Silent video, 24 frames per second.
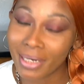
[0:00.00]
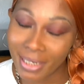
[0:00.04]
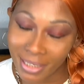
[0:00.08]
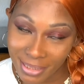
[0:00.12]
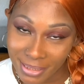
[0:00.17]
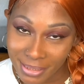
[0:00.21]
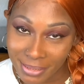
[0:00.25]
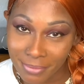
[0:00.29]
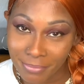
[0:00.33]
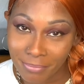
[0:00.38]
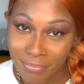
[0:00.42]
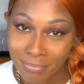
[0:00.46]
8,
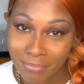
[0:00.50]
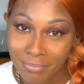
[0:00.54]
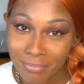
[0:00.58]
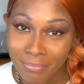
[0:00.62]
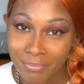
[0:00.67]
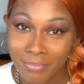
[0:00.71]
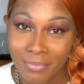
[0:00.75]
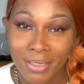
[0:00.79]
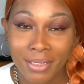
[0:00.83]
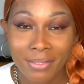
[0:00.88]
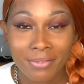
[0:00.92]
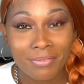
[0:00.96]

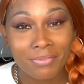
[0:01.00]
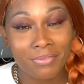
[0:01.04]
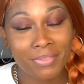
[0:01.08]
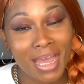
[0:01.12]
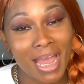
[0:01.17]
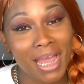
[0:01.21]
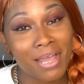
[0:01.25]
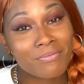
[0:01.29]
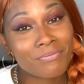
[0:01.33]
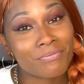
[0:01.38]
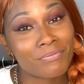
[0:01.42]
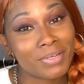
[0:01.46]

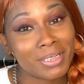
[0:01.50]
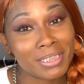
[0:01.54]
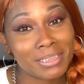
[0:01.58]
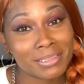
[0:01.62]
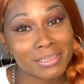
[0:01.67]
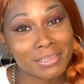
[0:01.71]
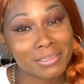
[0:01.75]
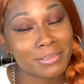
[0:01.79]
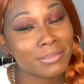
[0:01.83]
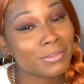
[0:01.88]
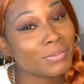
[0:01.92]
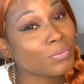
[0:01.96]
that
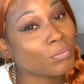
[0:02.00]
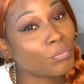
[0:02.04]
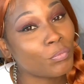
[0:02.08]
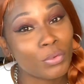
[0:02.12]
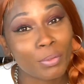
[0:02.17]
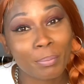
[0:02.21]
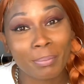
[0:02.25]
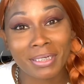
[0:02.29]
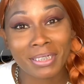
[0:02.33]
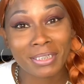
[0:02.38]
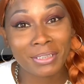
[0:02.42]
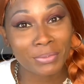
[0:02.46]
feeling will
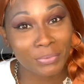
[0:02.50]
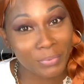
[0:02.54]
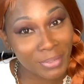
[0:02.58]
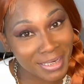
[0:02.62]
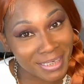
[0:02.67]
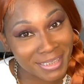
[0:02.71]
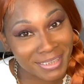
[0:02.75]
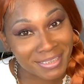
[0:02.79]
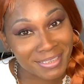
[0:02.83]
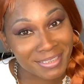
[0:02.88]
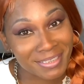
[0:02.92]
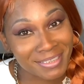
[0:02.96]
be
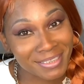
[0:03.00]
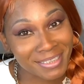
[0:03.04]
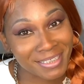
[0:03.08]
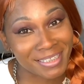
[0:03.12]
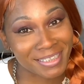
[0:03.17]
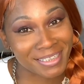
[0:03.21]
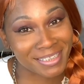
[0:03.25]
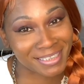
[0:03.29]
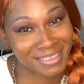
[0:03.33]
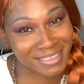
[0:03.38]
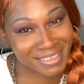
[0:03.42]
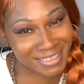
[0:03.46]
great.
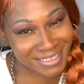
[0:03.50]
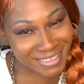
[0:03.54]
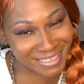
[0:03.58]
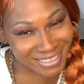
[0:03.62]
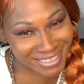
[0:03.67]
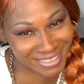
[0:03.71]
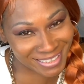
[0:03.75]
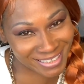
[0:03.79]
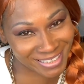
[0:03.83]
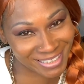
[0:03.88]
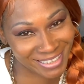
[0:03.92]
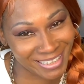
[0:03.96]

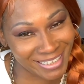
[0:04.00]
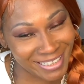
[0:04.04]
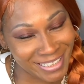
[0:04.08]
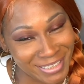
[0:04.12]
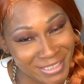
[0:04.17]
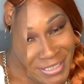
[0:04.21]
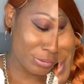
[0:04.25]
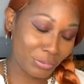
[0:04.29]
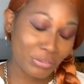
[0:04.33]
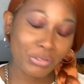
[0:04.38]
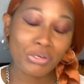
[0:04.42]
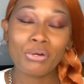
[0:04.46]

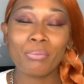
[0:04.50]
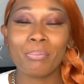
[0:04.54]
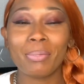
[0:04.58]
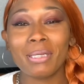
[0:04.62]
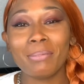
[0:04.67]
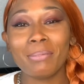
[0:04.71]
You'll be